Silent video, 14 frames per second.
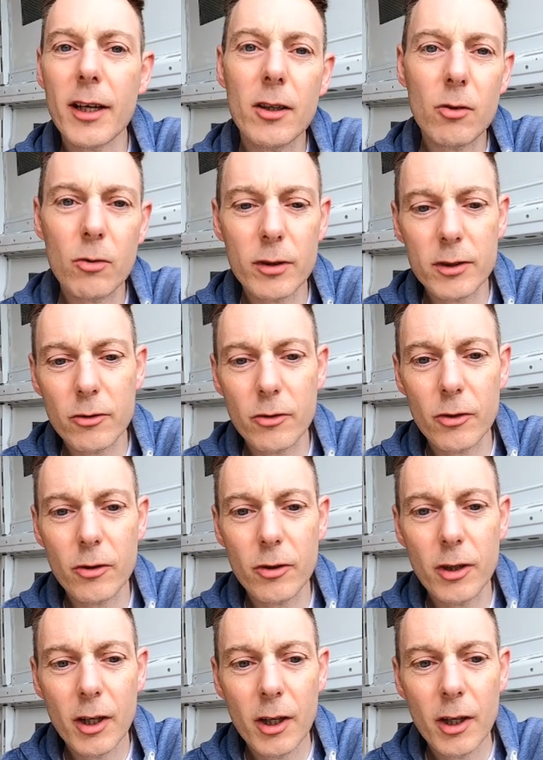then go and
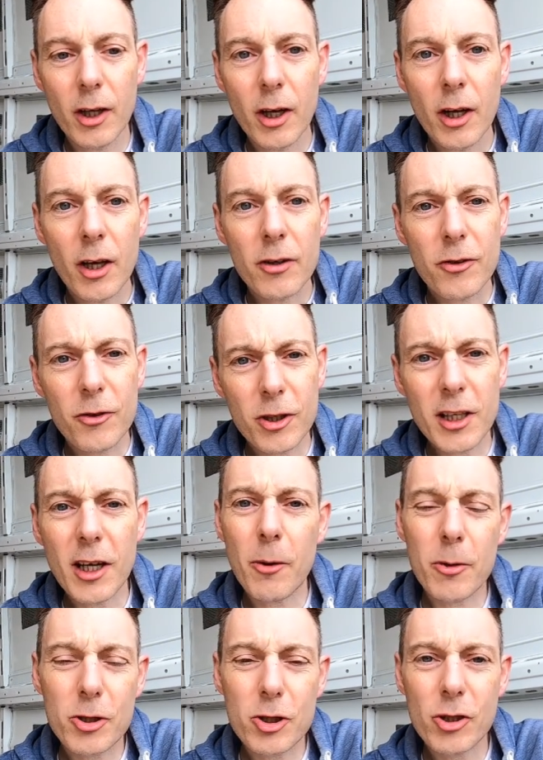do three
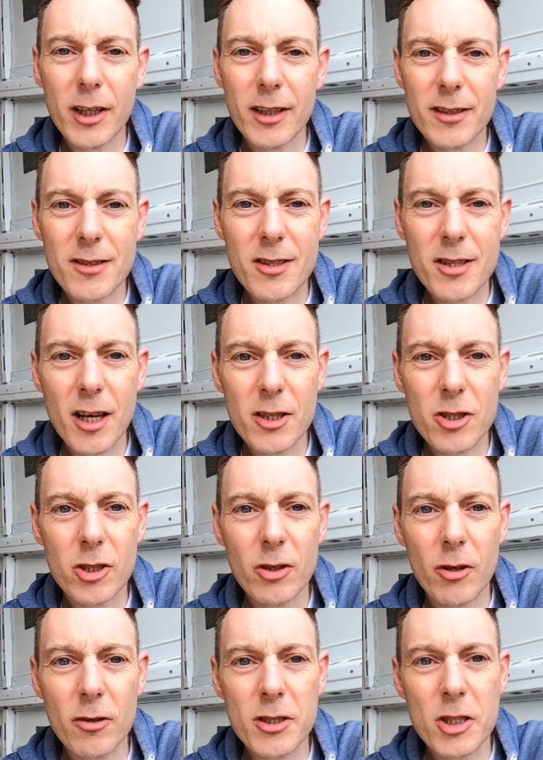hour training
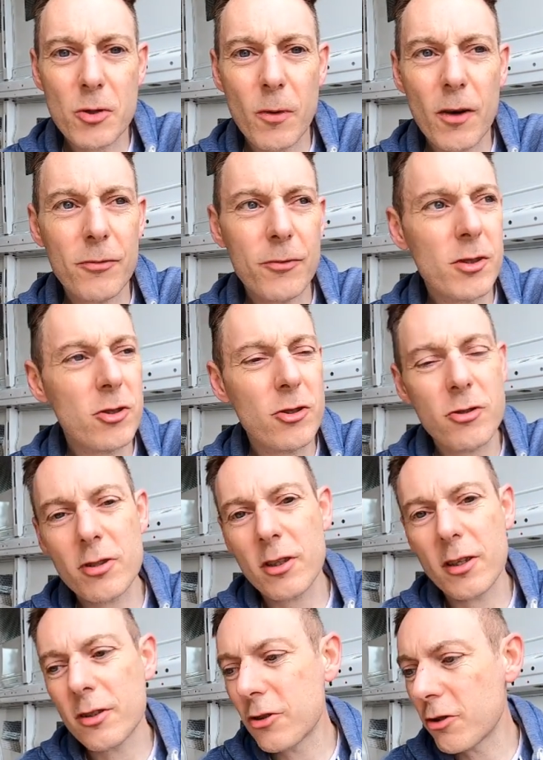session on Zwift. It's
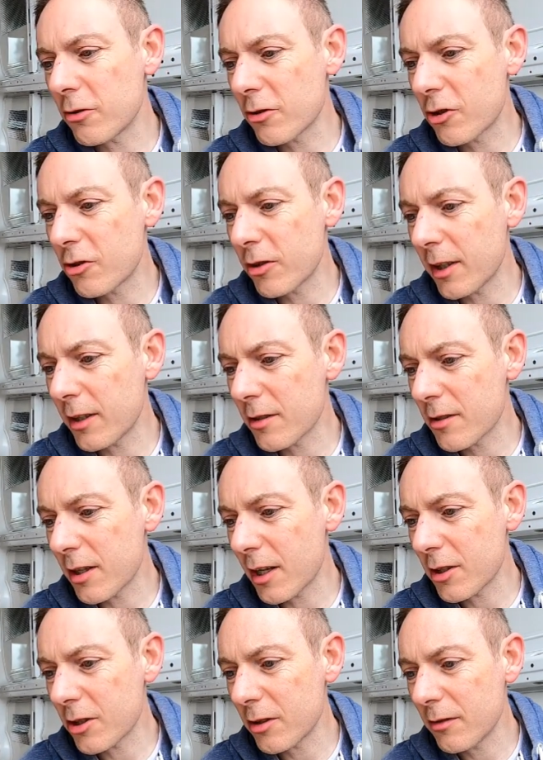just an endurance training
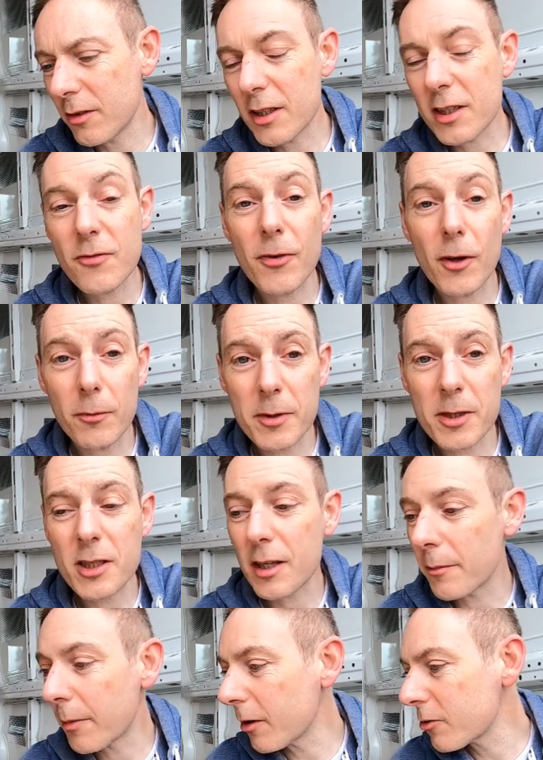session. This film
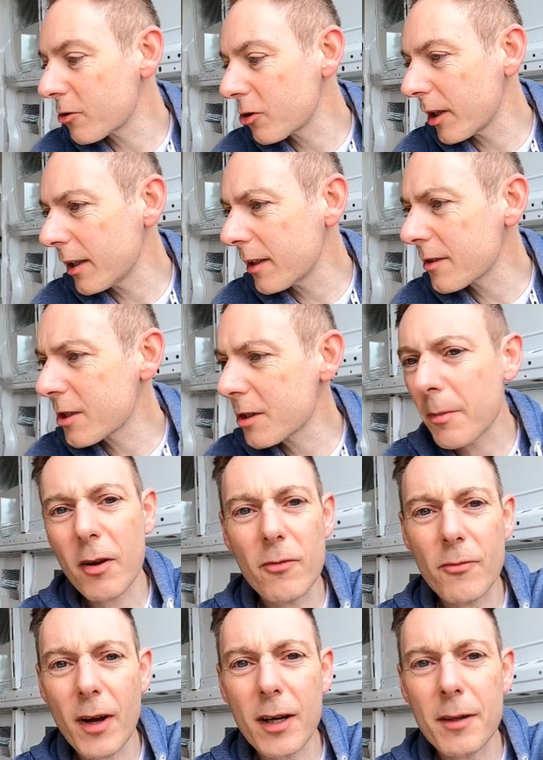isn't about training, it's
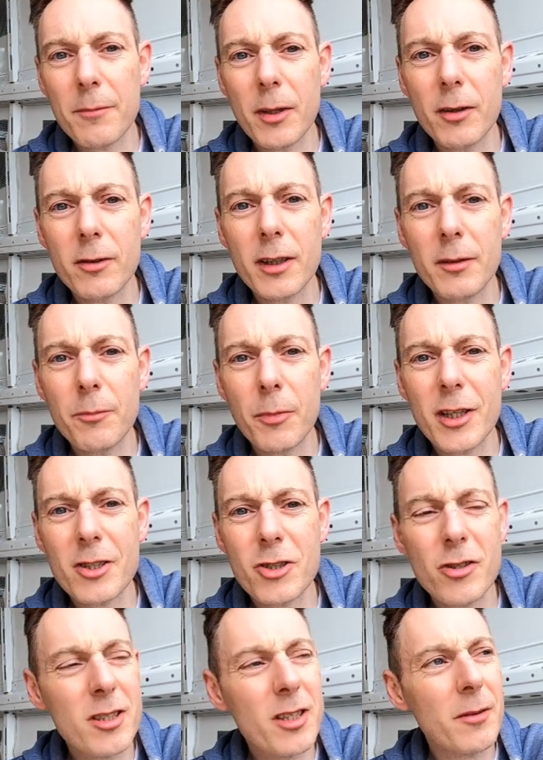about van building, but
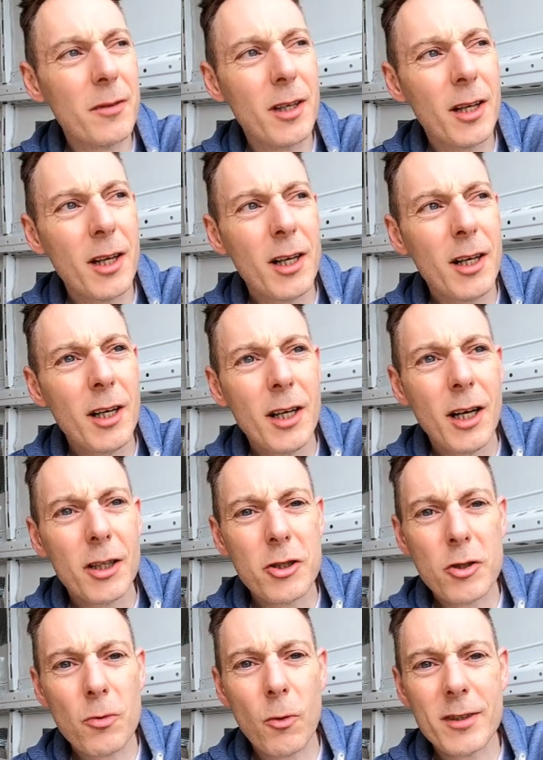it's just a
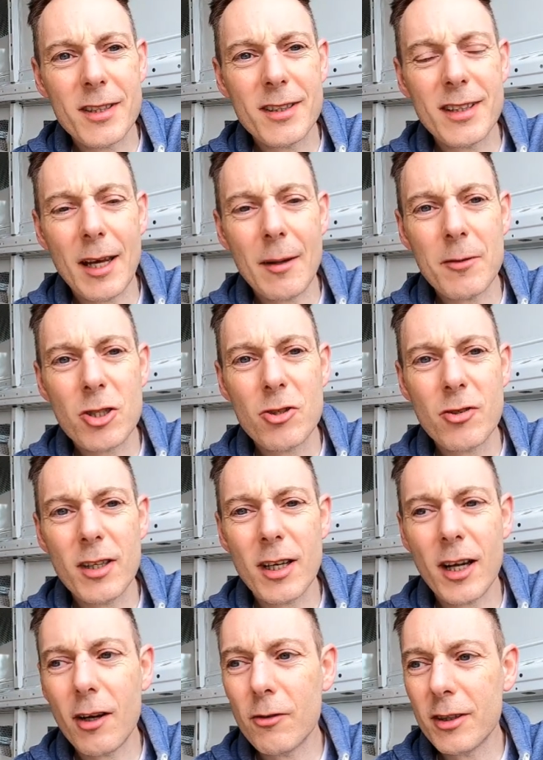just want to
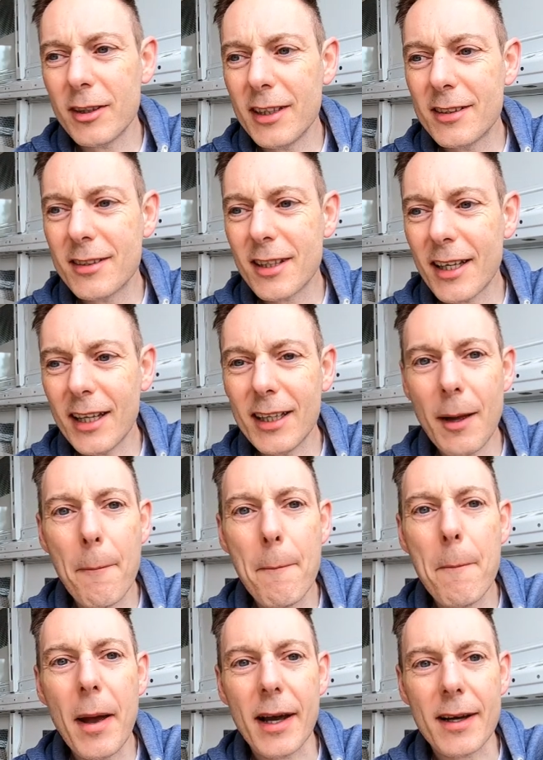demonstrate how you need to kind of
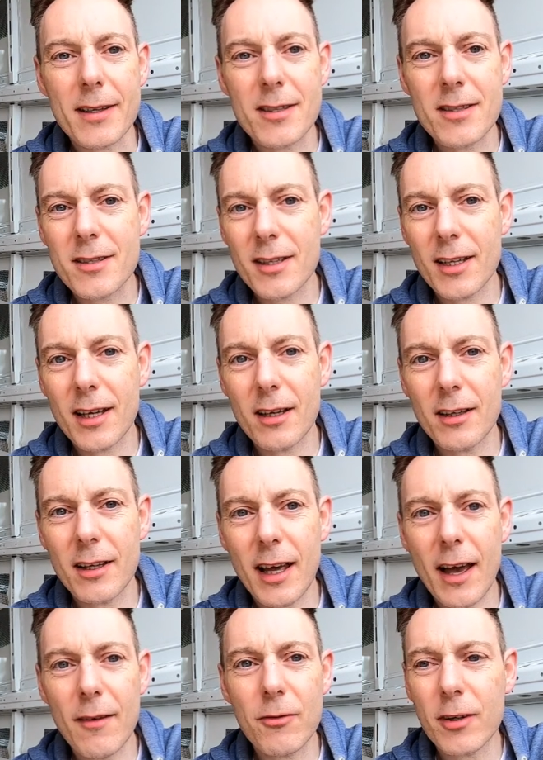mix
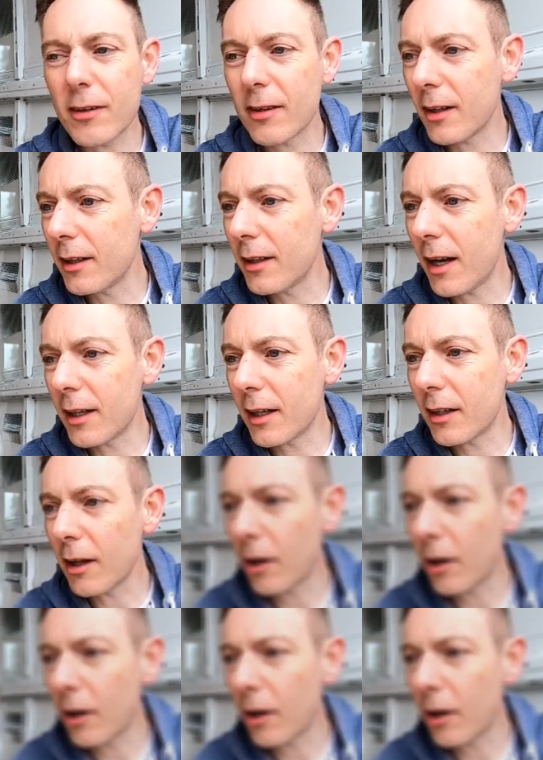everything and